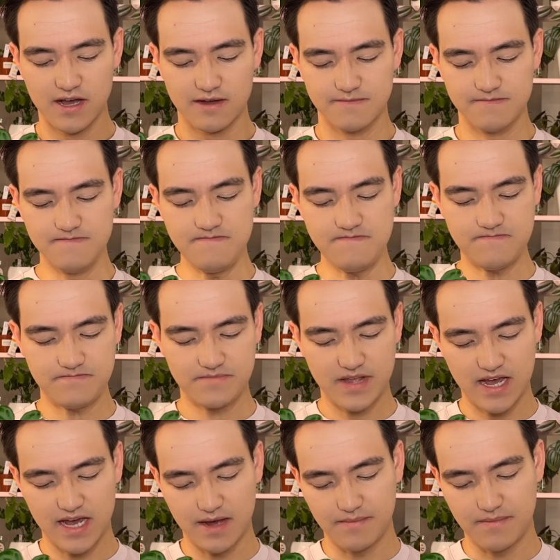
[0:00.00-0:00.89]

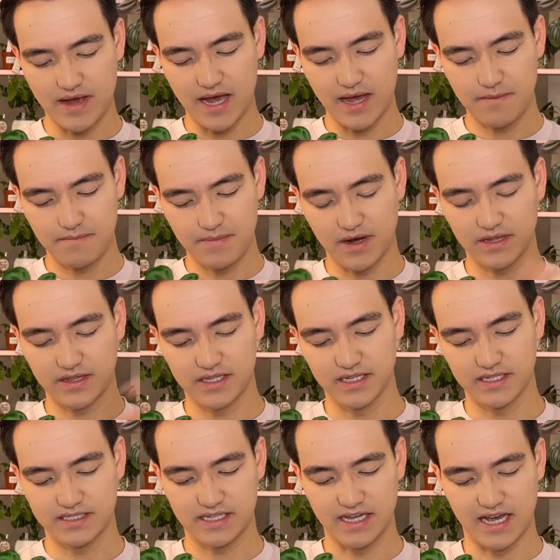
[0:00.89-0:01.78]
I bought
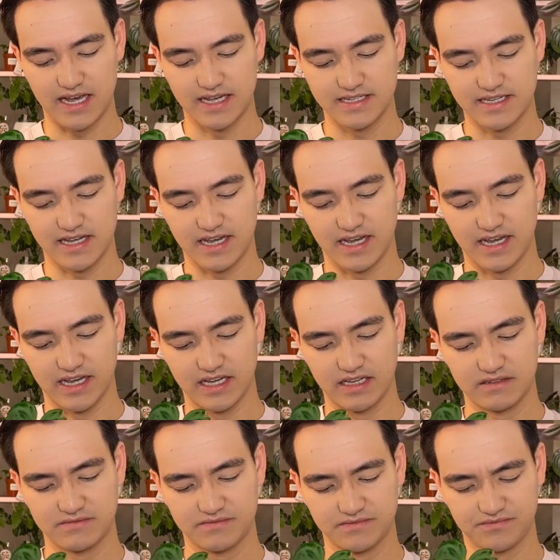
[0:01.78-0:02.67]
this as a...
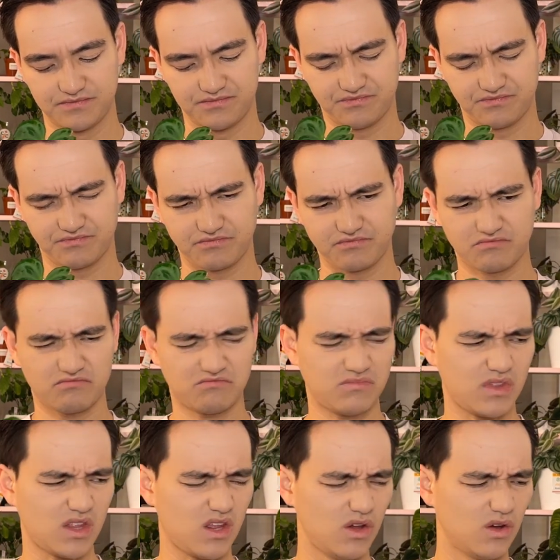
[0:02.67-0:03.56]

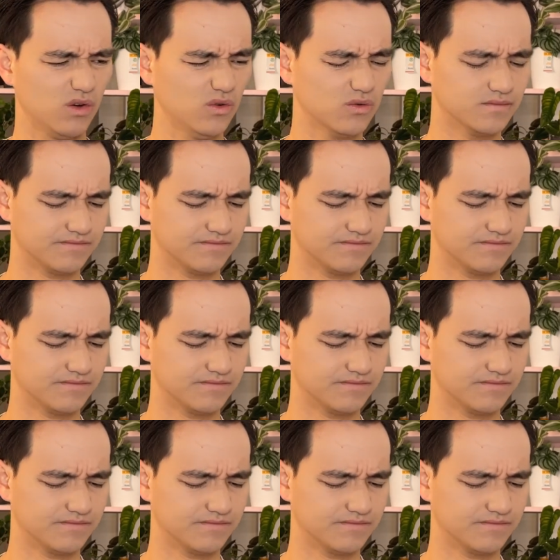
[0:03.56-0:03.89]
Oh.